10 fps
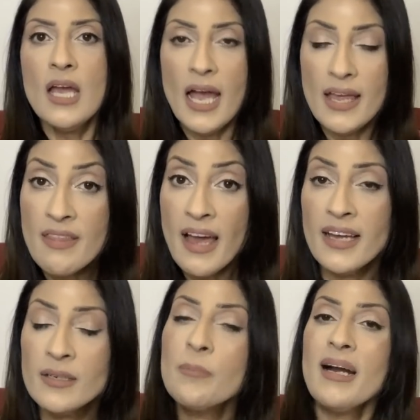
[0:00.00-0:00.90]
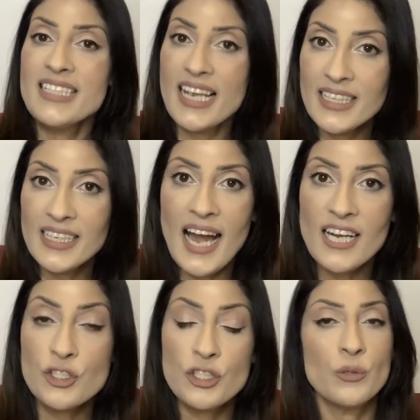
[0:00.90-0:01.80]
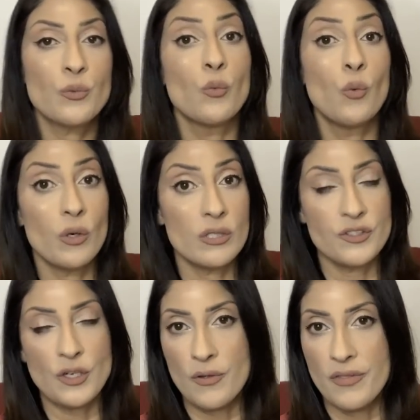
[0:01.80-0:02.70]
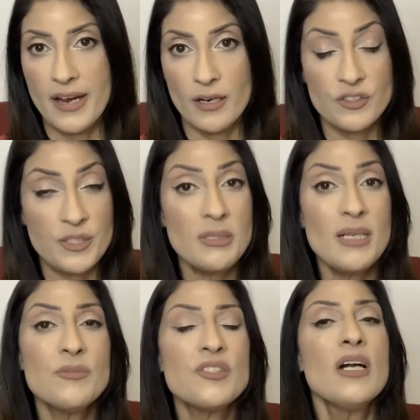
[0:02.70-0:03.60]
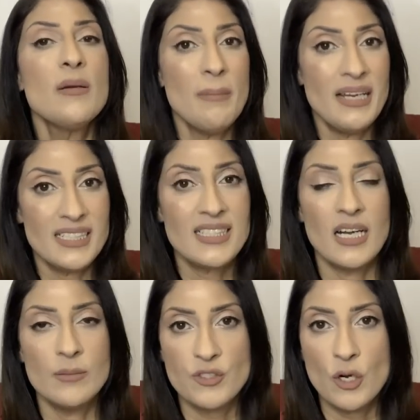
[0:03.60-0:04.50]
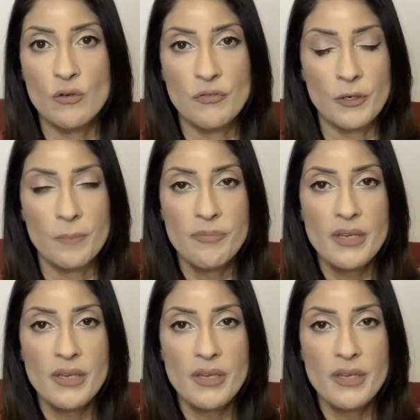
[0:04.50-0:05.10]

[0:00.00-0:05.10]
And then by taking action, the rewards are there, sometimes many times over.